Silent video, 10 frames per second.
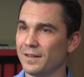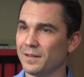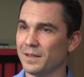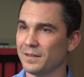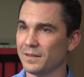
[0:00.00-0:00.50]
And I
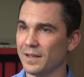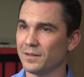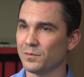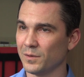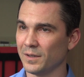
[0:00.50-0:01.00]
think that
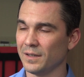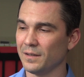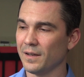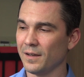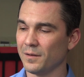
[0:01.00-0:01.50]
that's
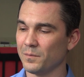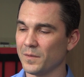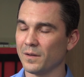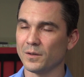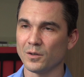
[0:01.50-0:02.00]
really
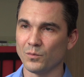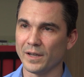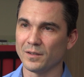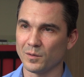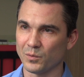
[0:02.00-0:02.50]
a good
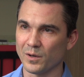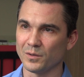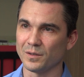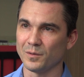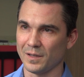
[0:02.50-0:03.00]
way to
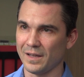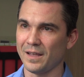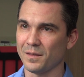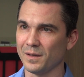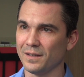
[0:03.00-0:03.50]
approach it with an
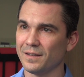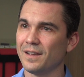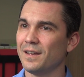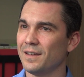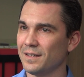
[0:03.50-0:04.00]
athlete,
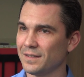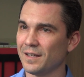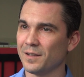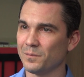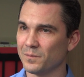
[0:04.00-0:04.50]
is
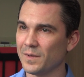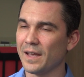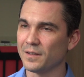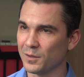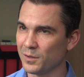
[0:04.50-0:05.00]
tell them,
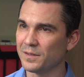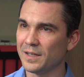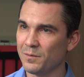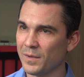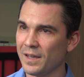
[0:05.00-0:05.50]
as a good
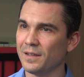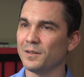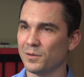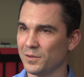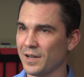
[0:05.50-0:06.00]

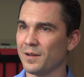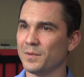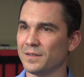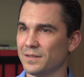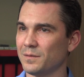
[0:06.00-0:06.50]
teammate, your
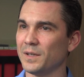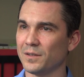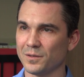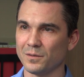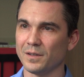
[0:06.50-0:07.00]
job is to
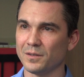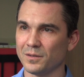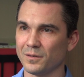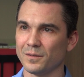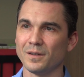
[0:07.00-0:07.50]
make sure
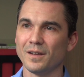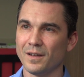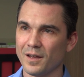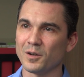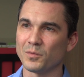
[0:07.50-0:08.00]
that you're
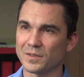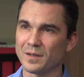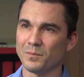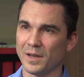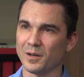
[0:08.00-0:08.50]

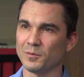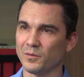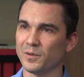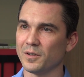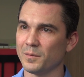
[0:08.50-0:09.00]
100% better
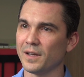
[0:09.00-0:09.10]
before you